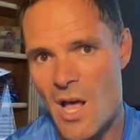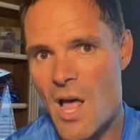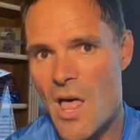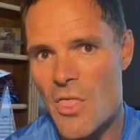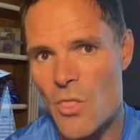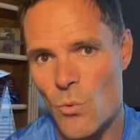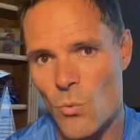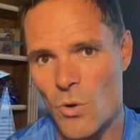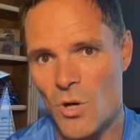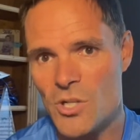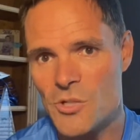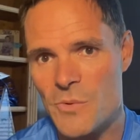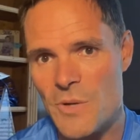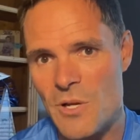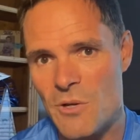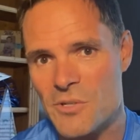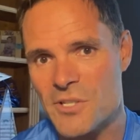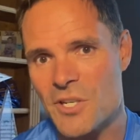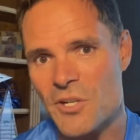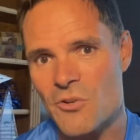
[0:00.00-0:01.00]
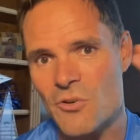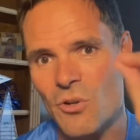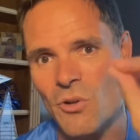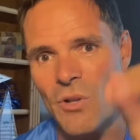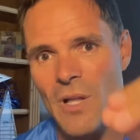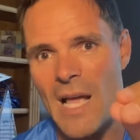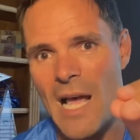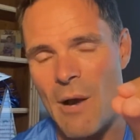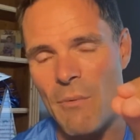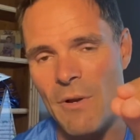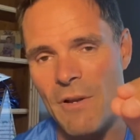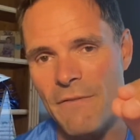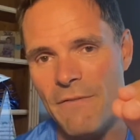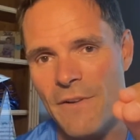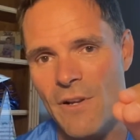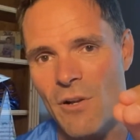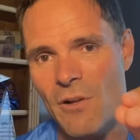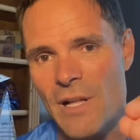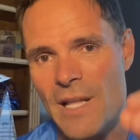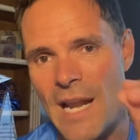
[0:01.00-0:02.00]
The words we use control how we
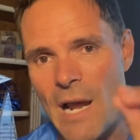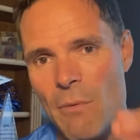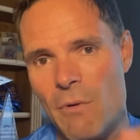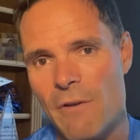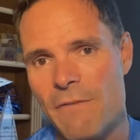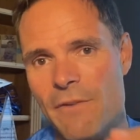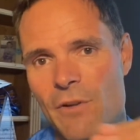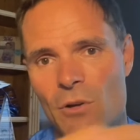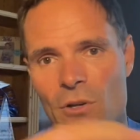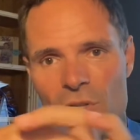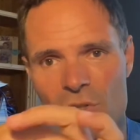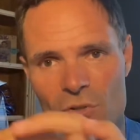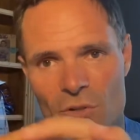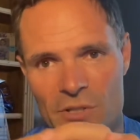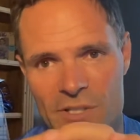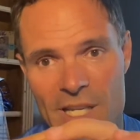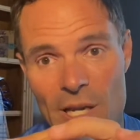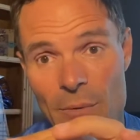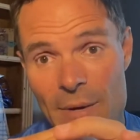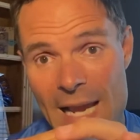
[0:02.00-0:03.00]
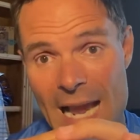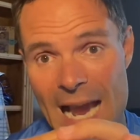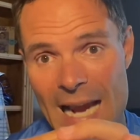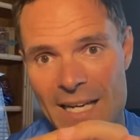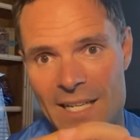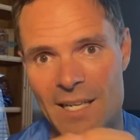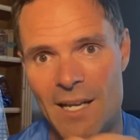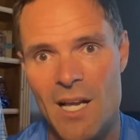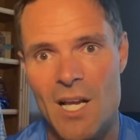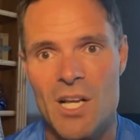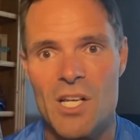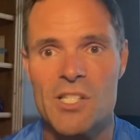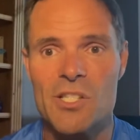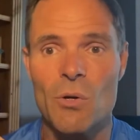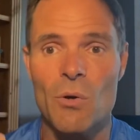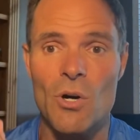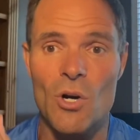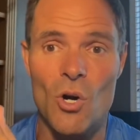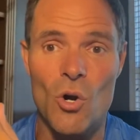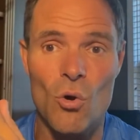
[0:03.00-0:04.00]
feel, and how we feel controls how we act. So
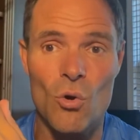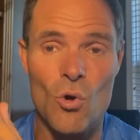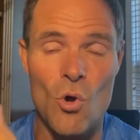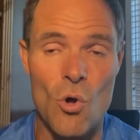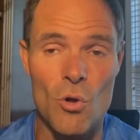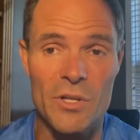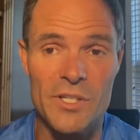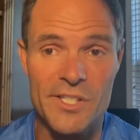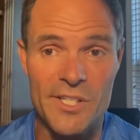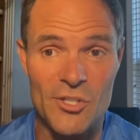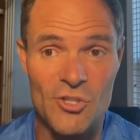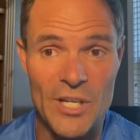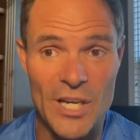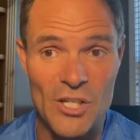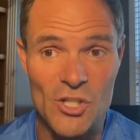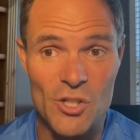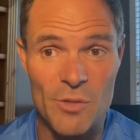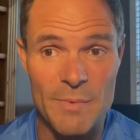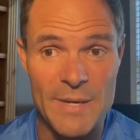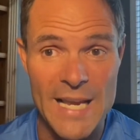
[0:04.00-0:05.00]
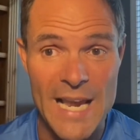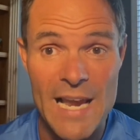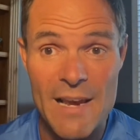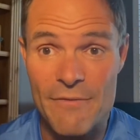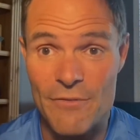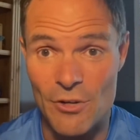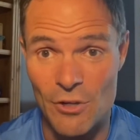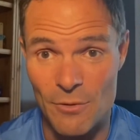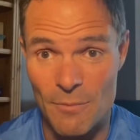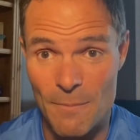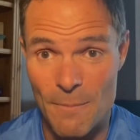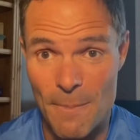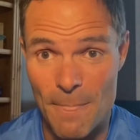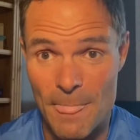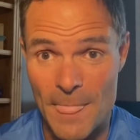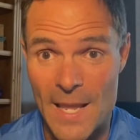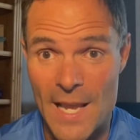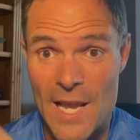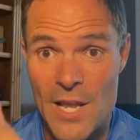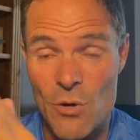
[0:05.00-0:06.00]
our whole goal is to change the behavior.
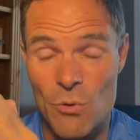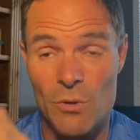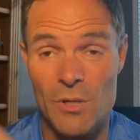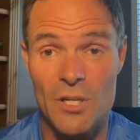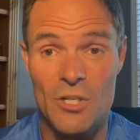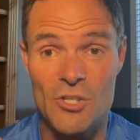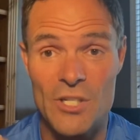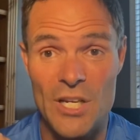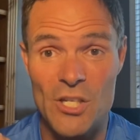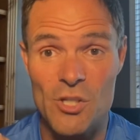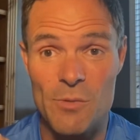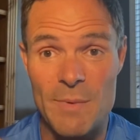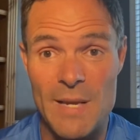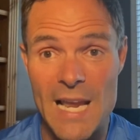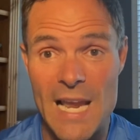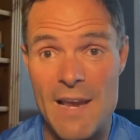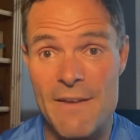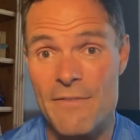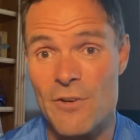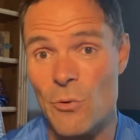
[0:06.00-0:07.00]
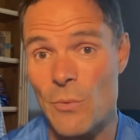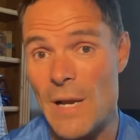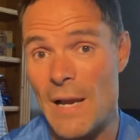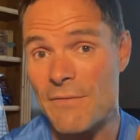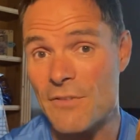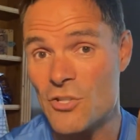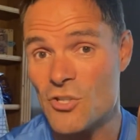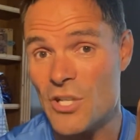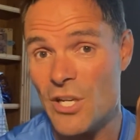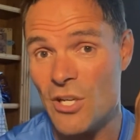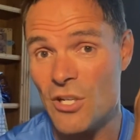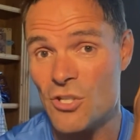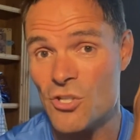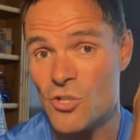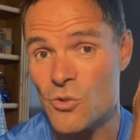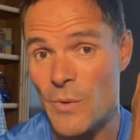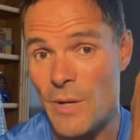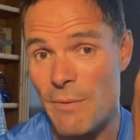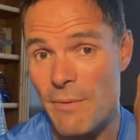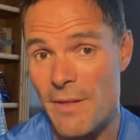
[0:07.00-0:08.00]
In order to change the behavior, we have to change
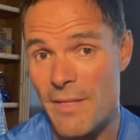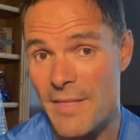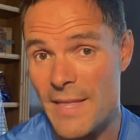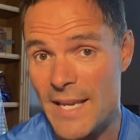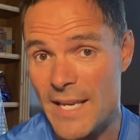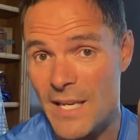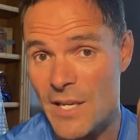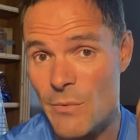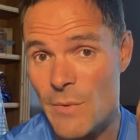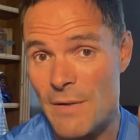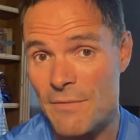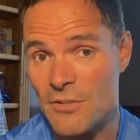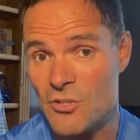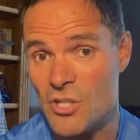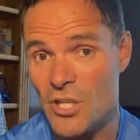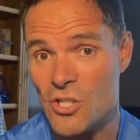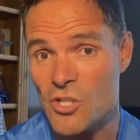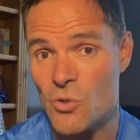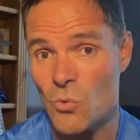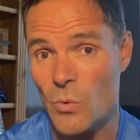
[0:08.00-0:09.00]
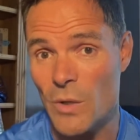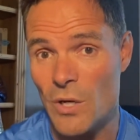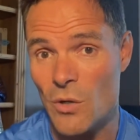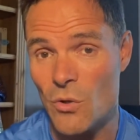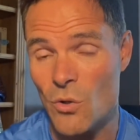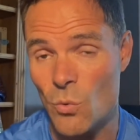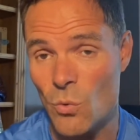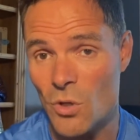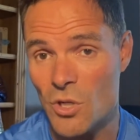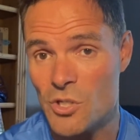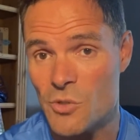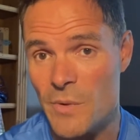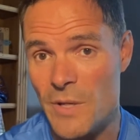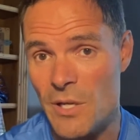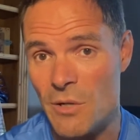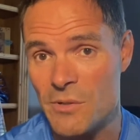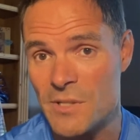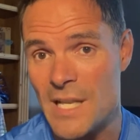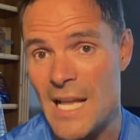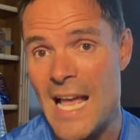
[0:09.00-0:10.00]
the way we think. We have to change the words we
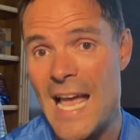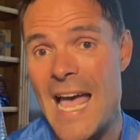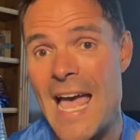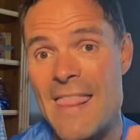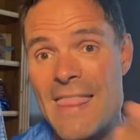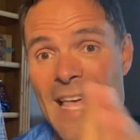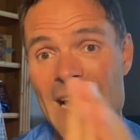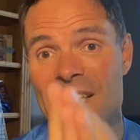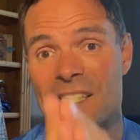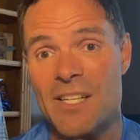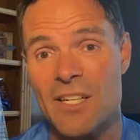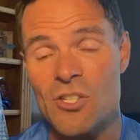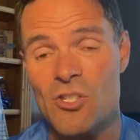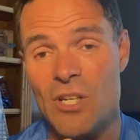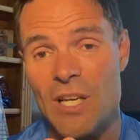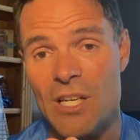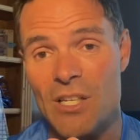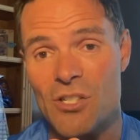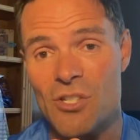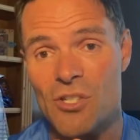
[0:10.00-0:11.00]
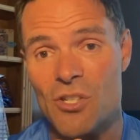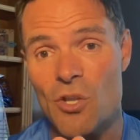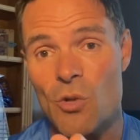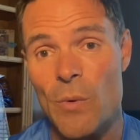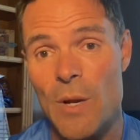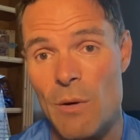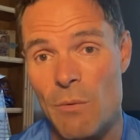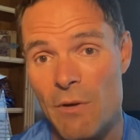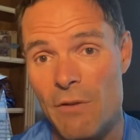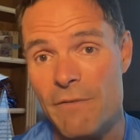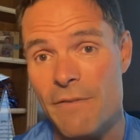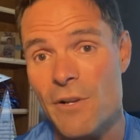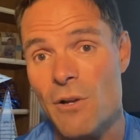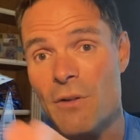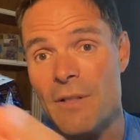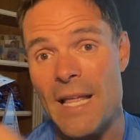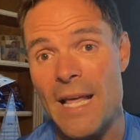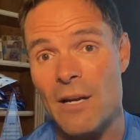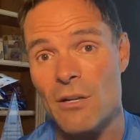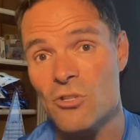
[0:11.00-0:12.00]
use, and that's going to change the way we feel,
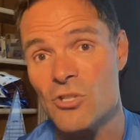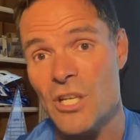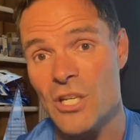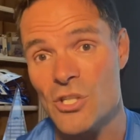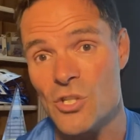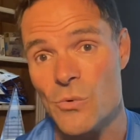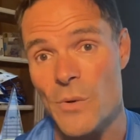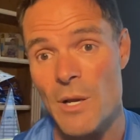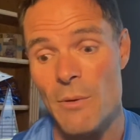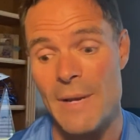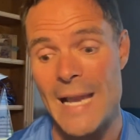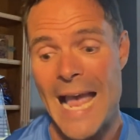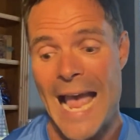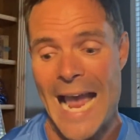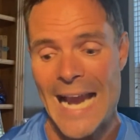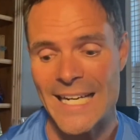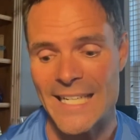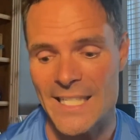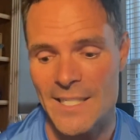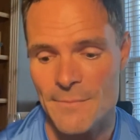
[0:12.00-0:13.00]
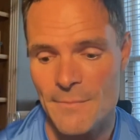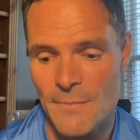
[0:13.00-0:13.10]
and that'll change the way we act.